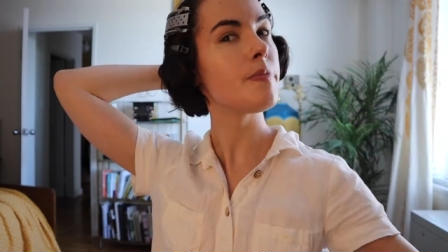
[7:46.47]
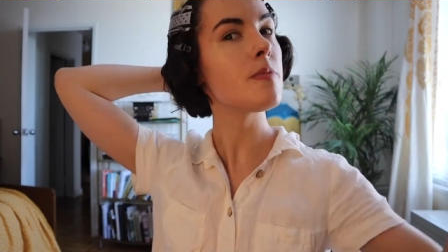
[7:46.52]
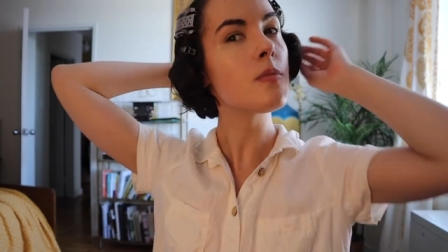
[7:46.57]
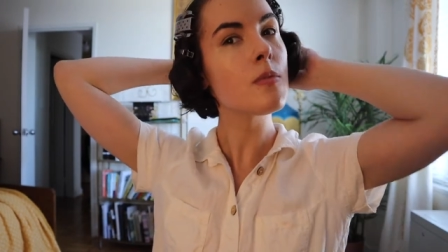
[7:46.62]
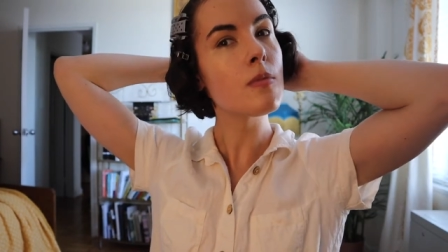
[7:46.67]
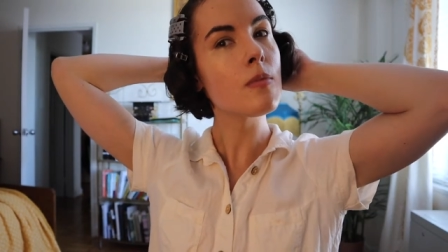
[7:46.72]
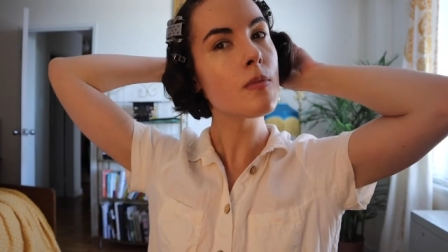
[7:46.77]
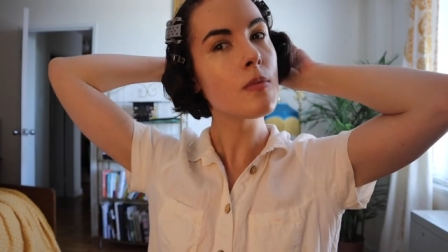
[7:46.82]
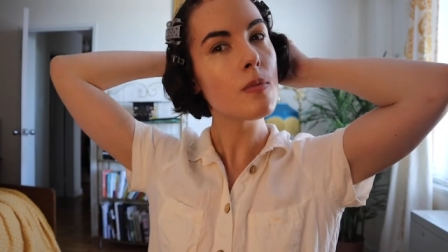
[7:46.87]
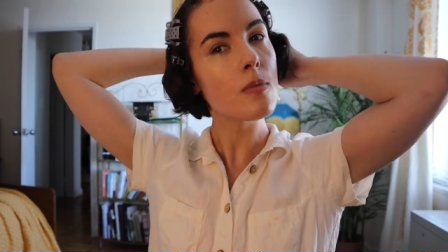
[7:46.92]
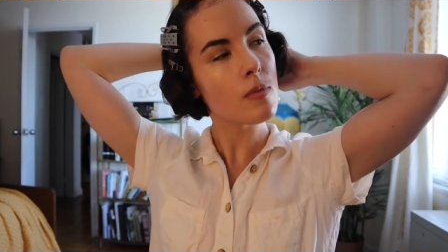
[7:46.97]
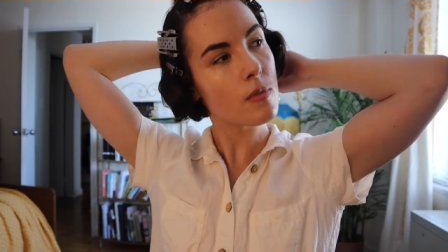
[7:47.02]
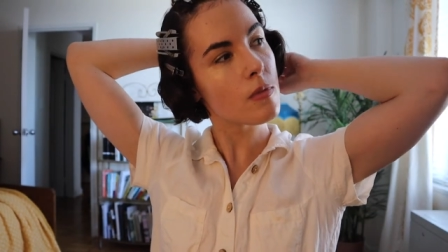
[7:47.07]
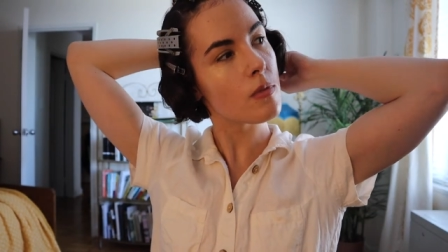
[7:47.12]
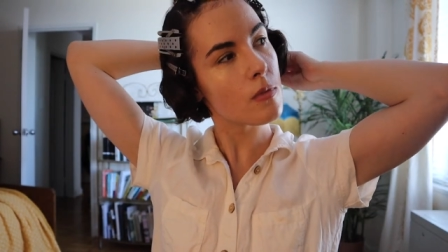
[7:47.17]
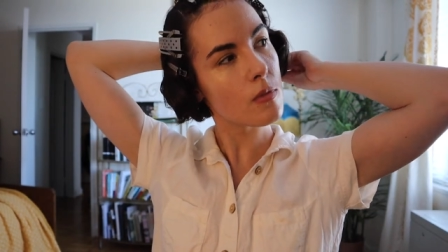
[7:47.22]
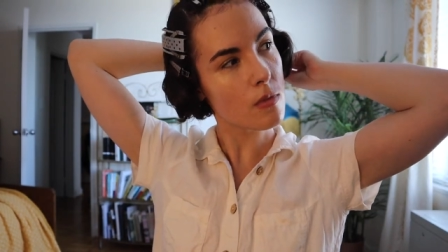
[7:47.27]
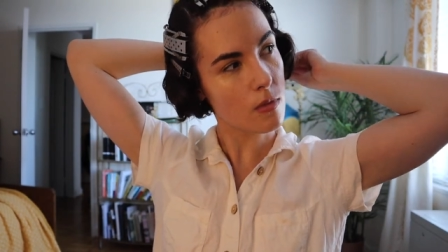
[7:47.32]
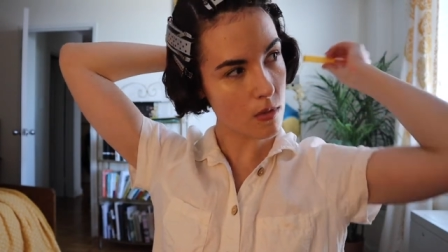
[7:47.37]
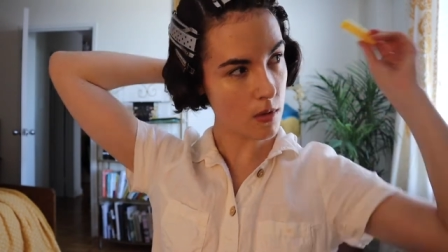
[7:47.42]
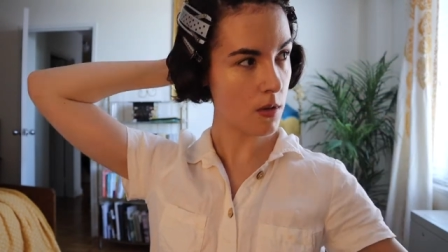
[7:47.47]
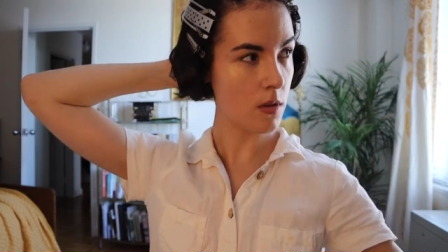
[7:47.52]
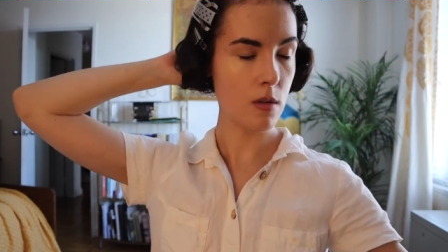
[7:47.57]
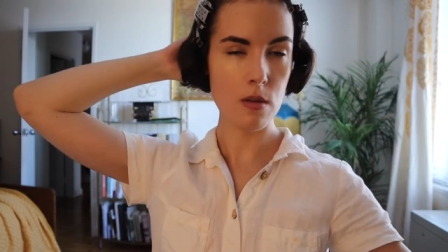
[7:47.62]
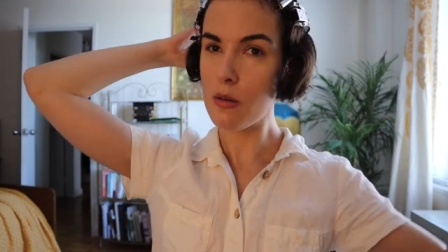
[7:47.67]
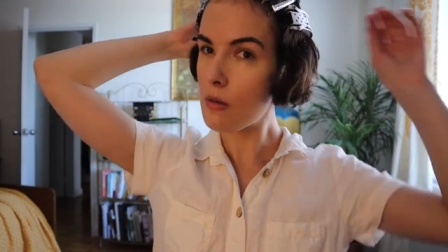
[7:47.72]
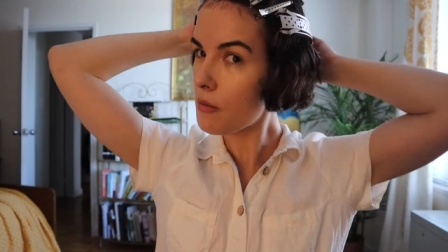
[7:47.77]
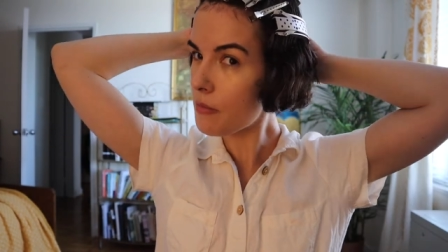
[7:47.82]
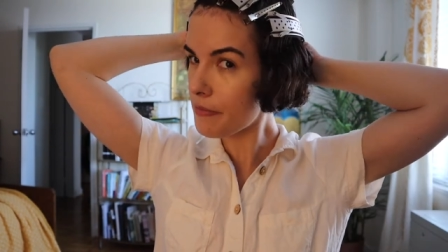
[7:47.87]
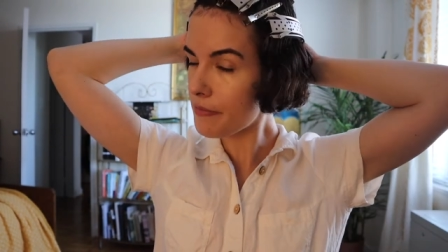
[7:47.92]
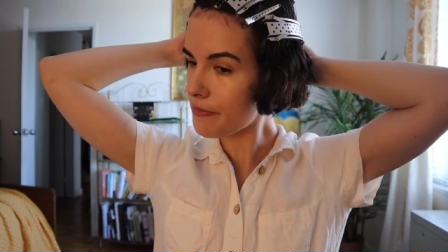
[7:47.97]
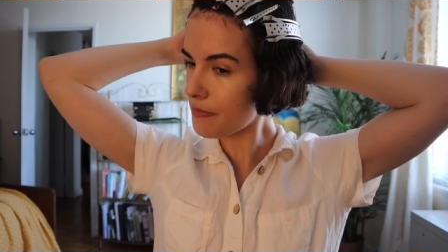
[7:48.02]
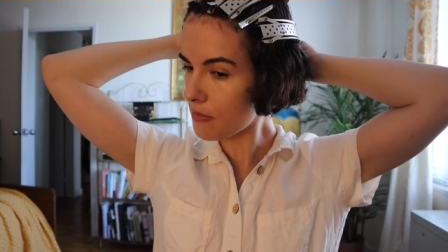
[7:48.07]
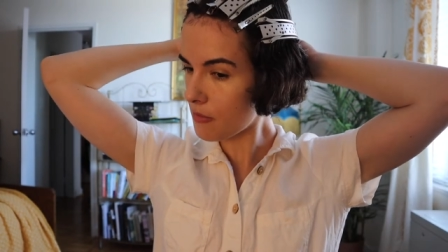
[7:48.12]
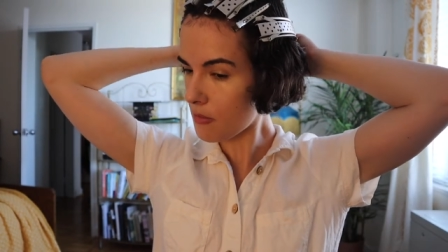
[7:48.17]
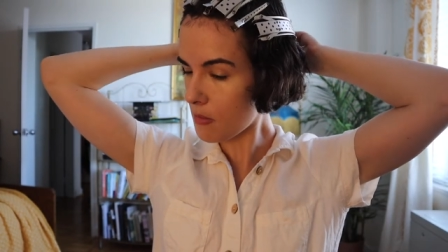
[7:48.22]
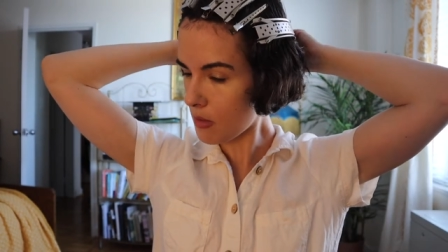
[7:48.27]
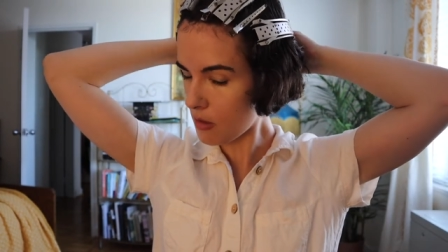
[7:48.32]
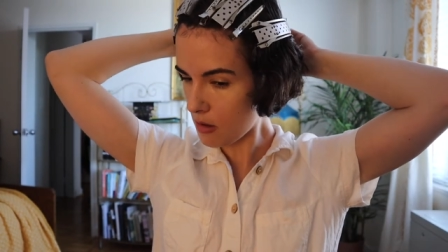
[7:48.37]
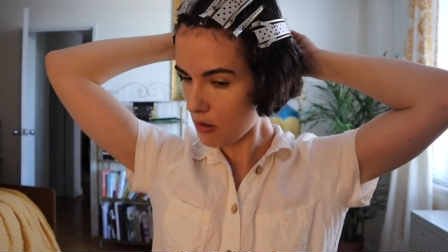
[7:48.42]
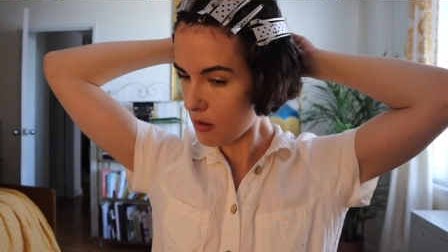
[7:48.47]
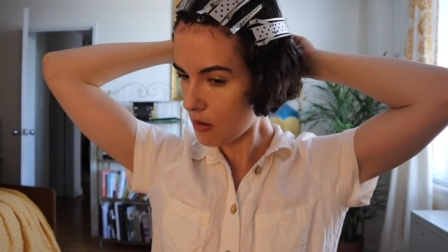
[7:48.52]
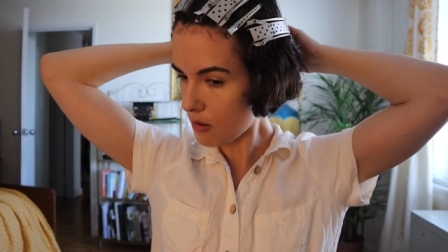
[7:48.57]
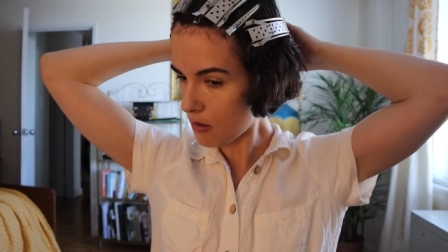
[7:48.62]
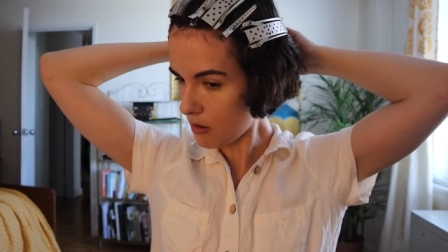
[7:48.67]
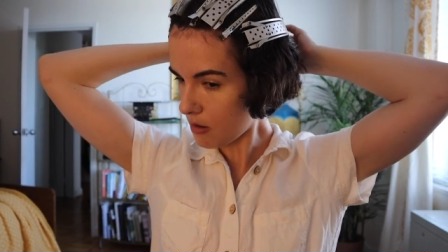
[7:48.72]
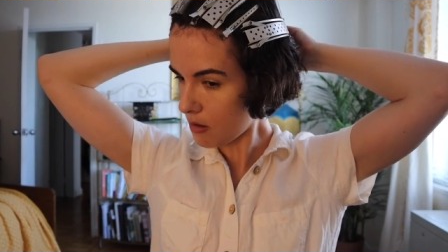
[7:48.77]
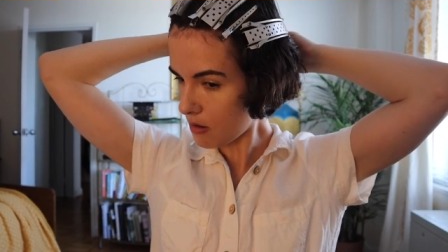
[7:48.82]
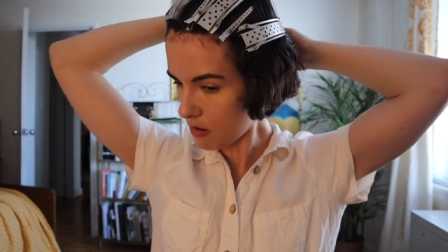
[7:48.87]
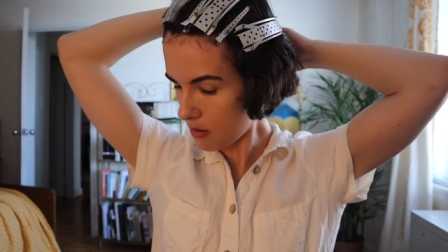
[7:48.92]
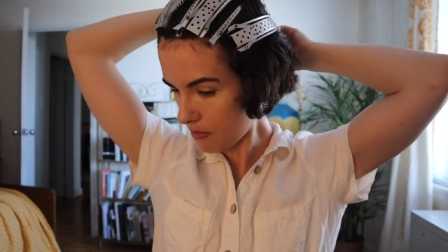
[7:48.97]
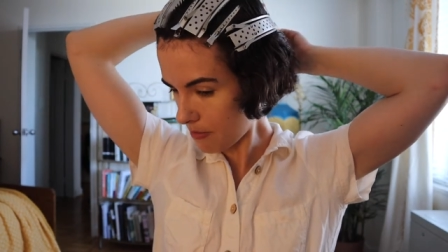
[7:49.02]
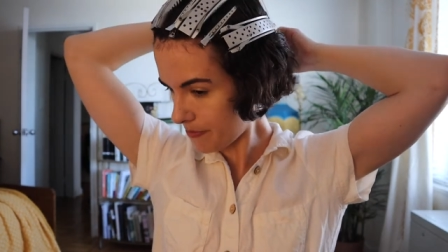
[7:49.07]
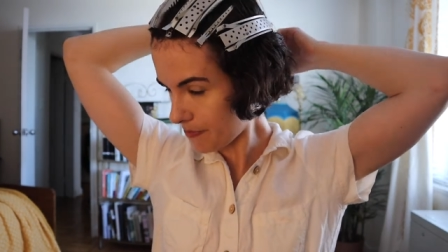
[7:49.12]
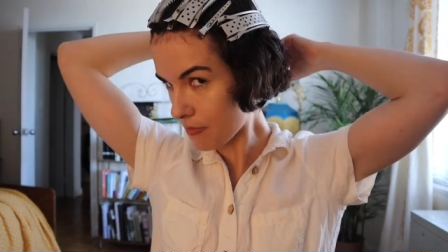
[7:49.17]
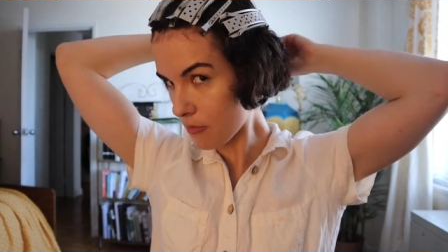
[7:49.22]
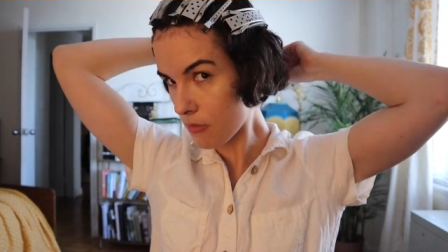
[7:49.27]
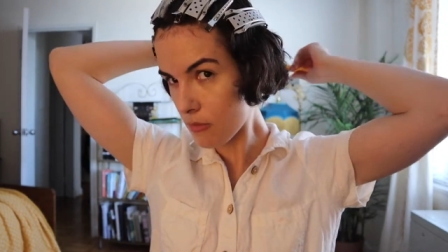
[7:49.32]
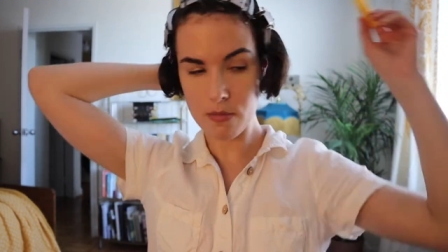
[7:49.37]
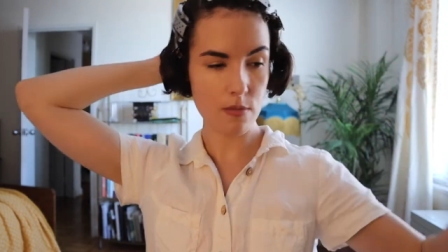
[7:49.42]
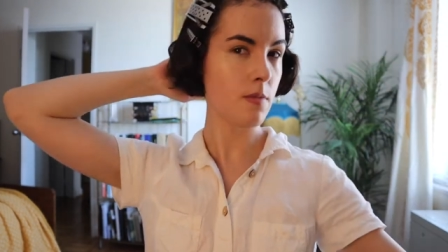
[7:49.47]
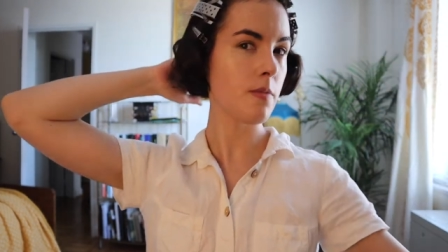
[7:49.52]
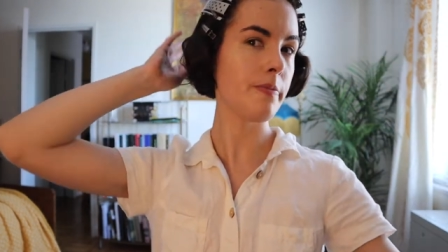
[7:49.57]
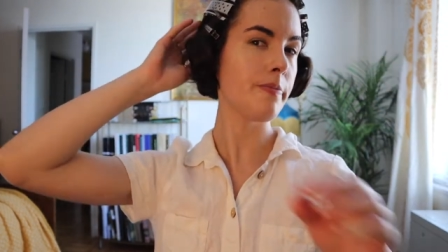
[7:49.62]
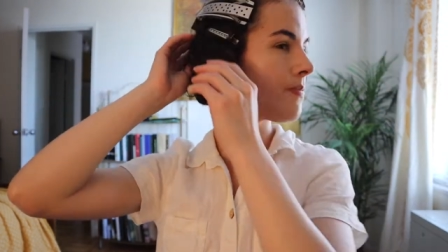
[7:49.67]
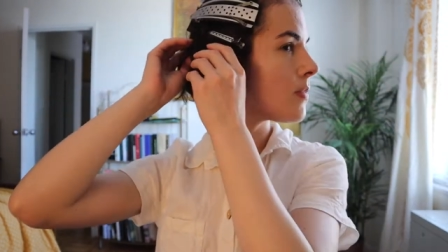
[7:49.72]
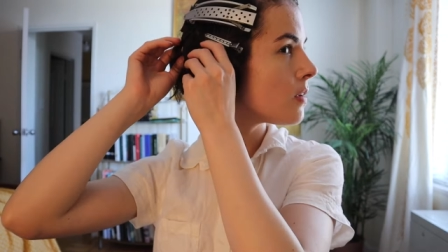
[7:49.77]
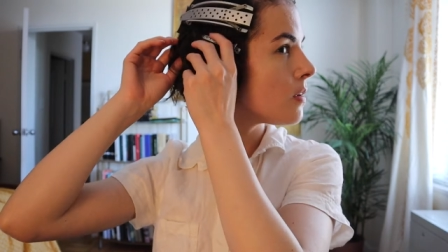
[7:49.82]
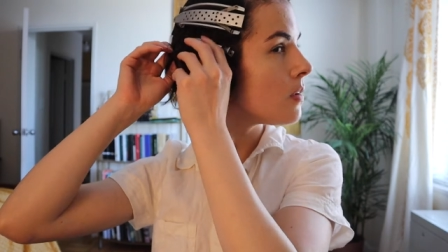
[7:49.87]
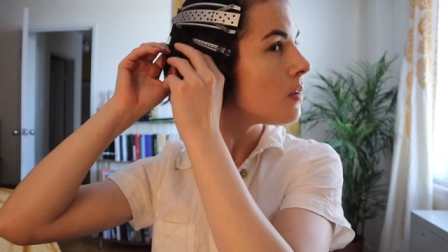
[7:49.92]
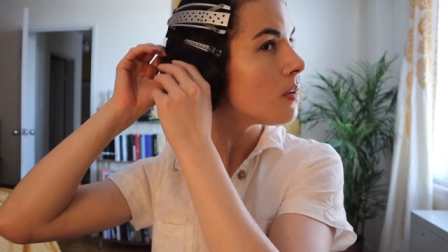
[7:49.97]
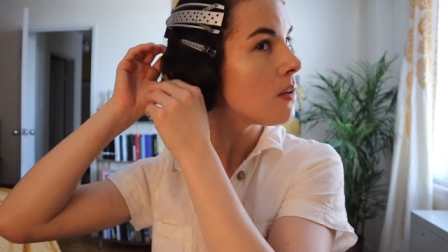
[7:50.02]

and then I'll you know, hair, do hairspray, and then also run